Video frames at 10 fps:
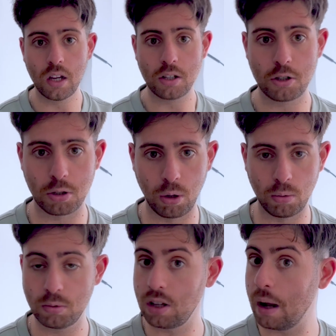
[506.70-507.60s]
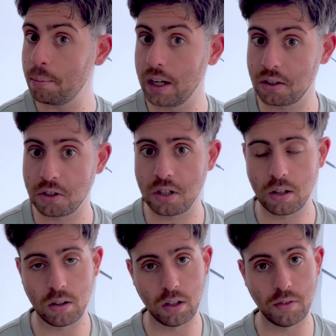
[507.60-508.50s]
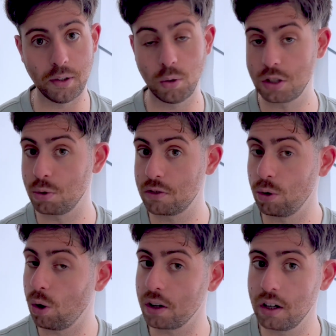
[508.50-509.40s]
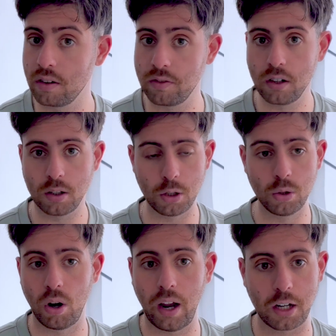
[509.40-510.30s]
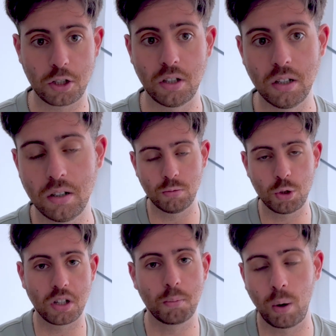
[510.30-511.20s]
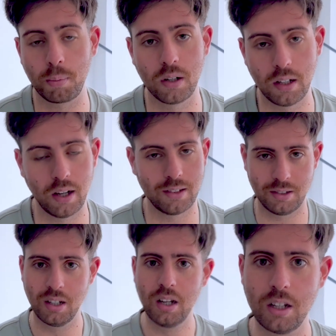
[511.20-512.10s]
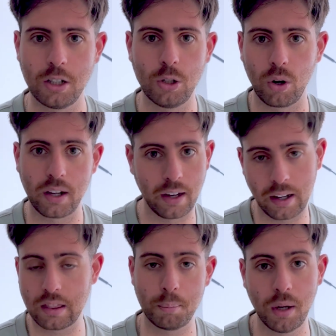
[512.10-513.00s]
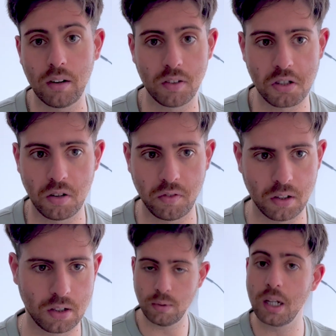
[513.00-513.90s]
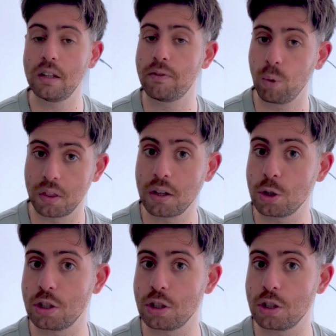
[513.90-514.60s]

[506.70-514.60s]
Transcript: So time matters here. If you don't swish for long enough, you're not actually using it properly and you're not going to get the benefits of it. And the fourth thing you